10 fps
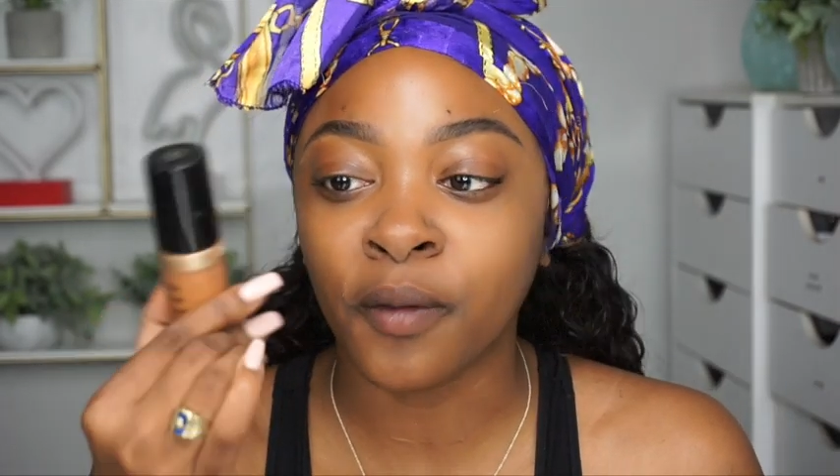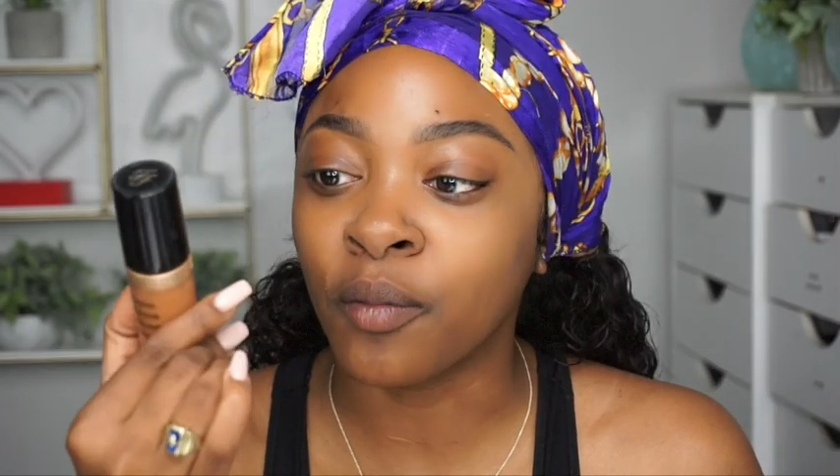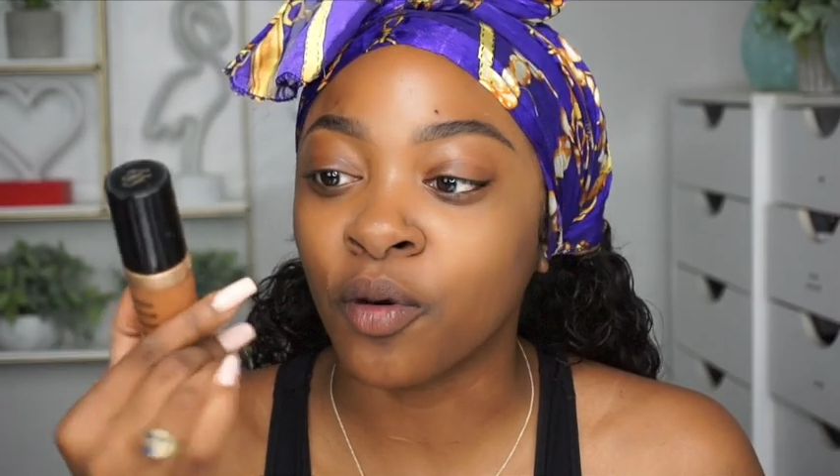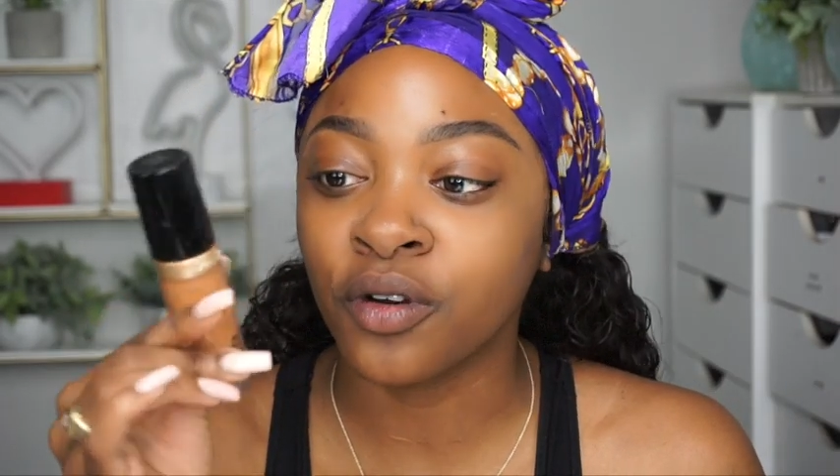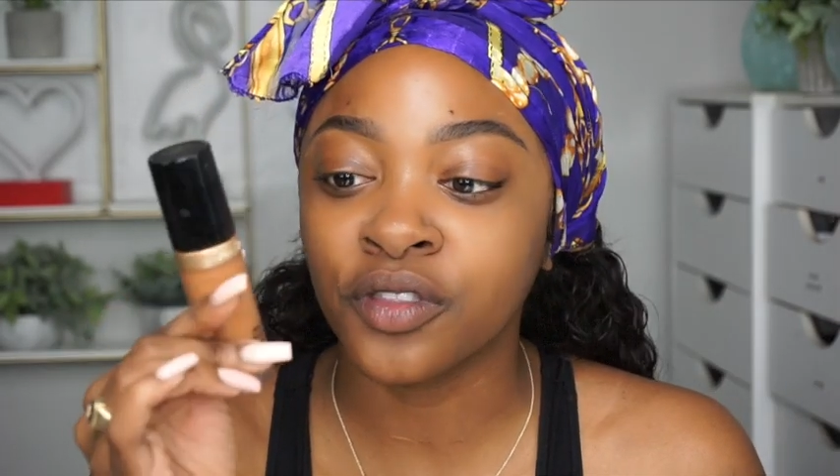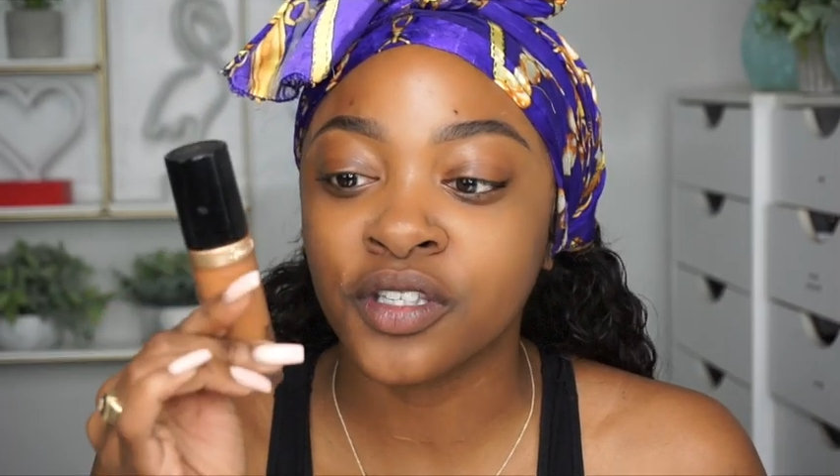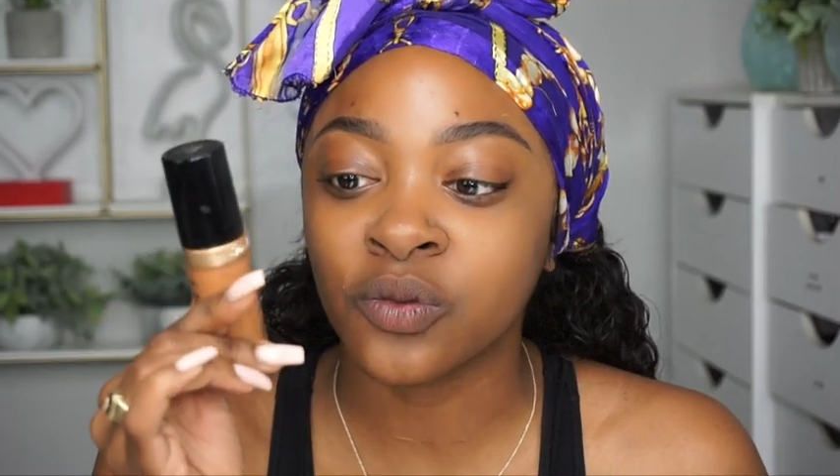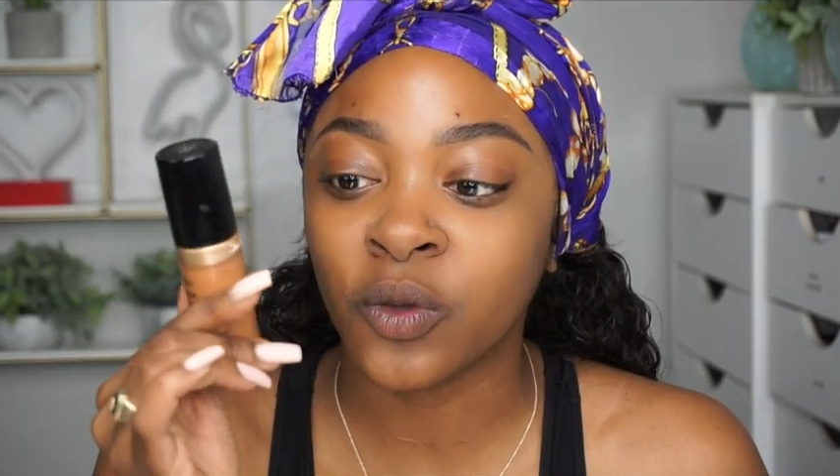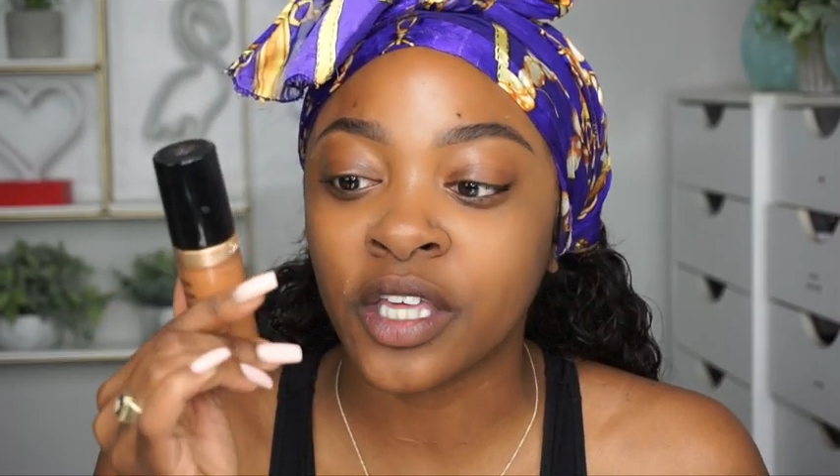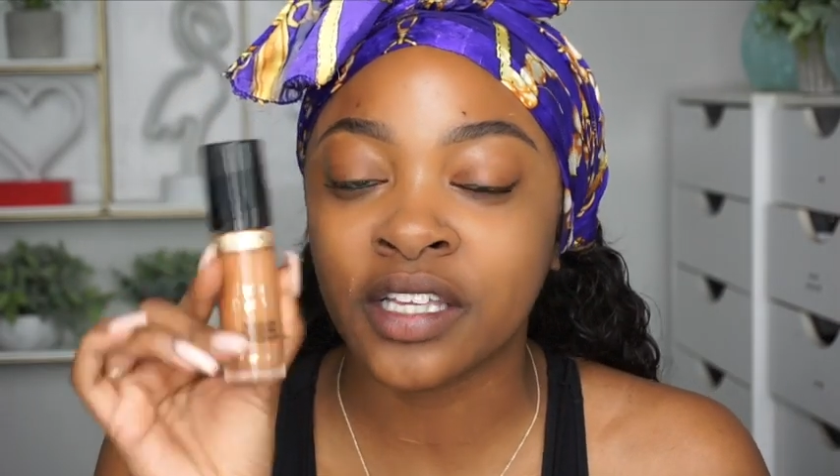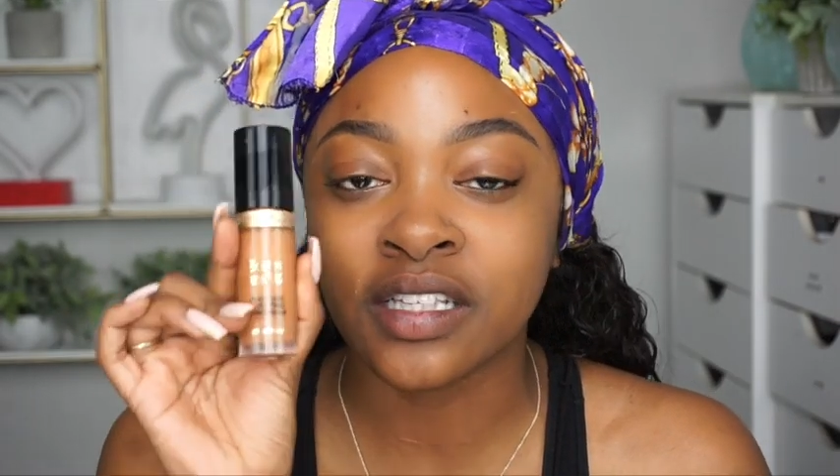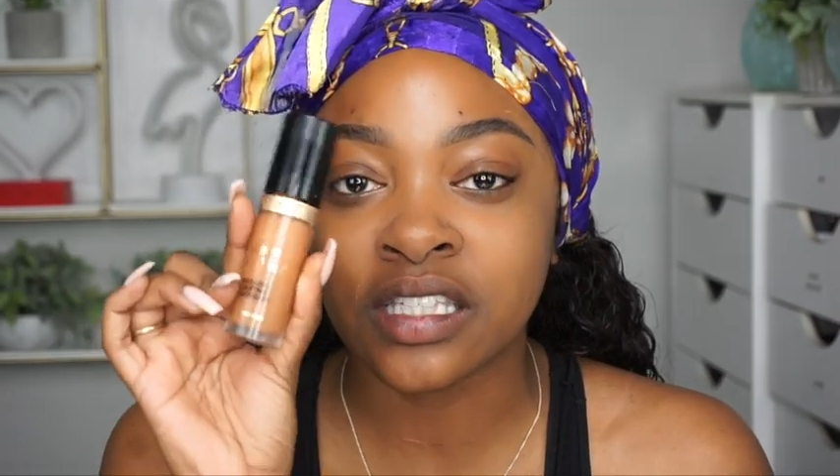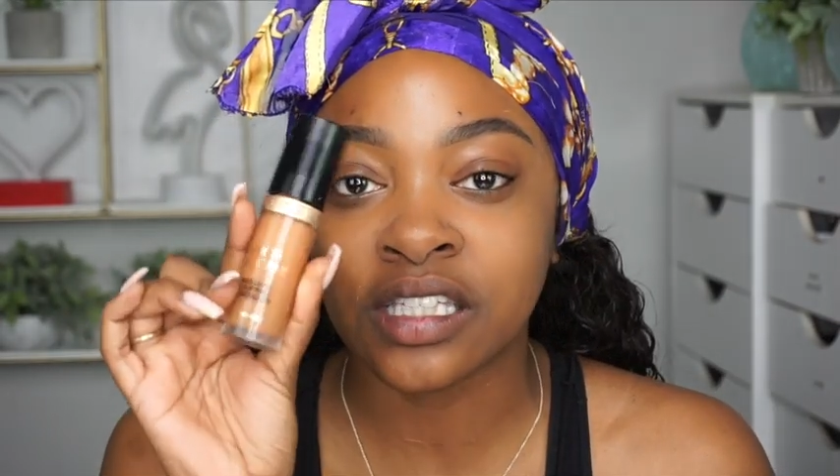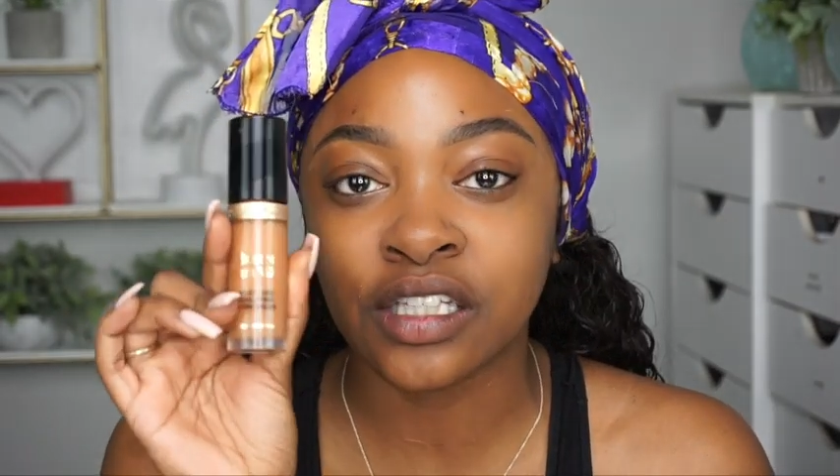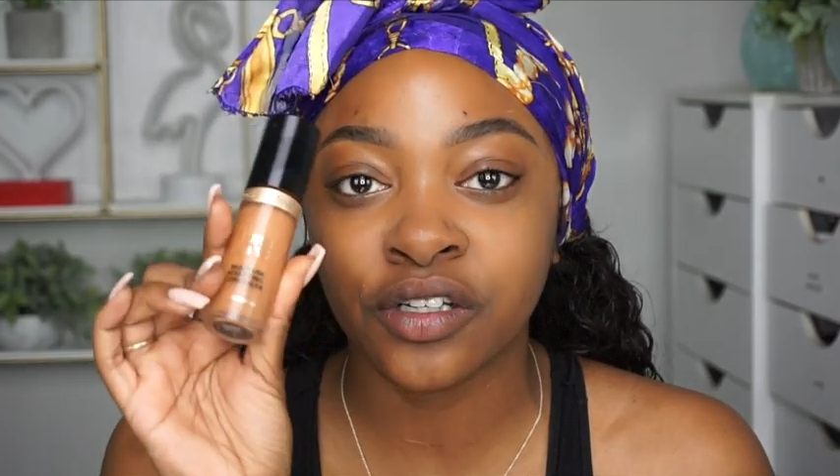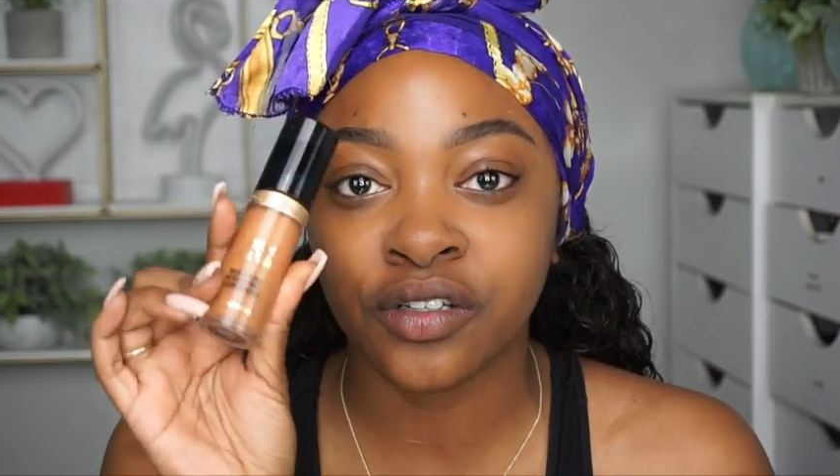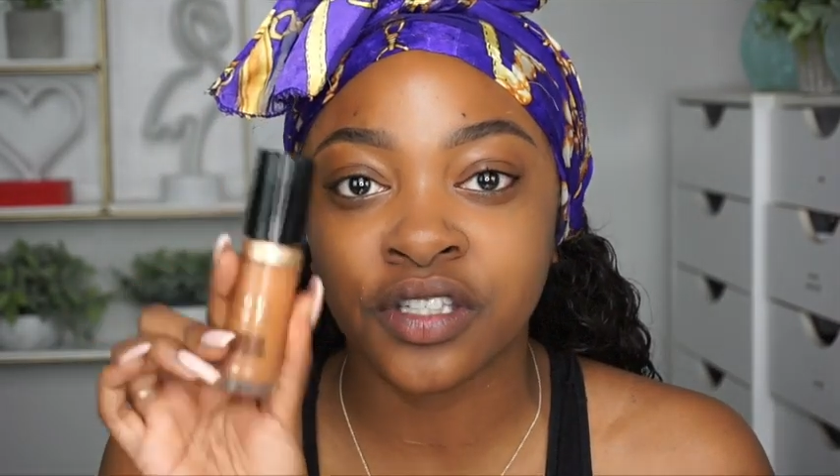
Born This Way concealer.